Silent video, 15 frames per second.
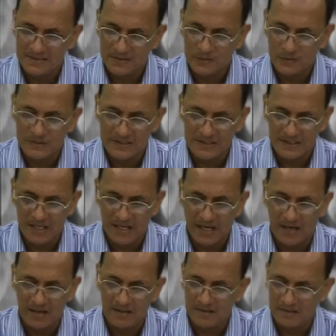which
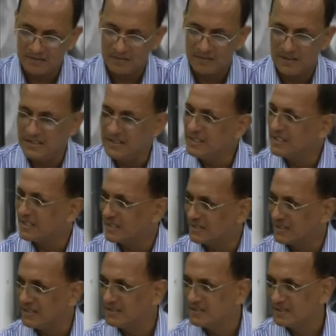are
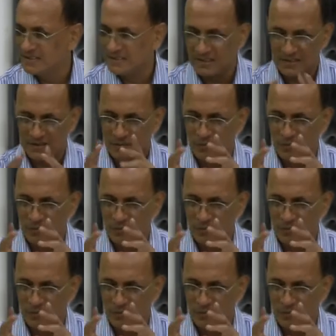indicated, such as